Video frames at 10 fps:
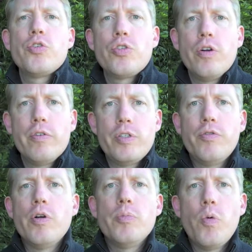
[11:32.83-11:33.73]
service
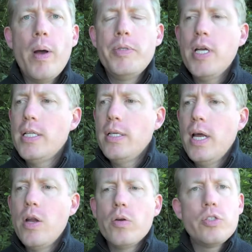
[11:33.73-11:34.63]
firms' websites, and
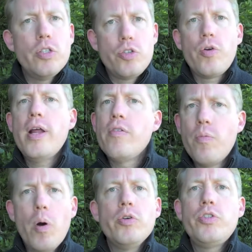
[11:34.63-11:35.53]
I notice the trend
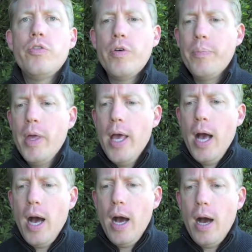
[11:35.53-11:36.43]
of most of them,
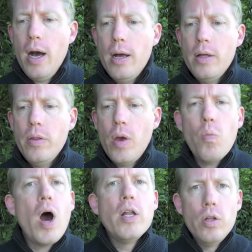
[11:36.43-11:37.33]
they
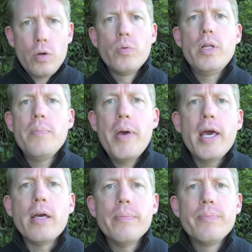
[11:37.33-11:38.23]
want to look really
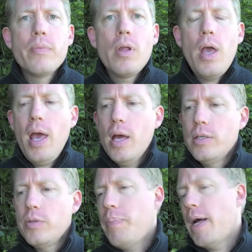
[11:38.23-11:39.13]
big. And by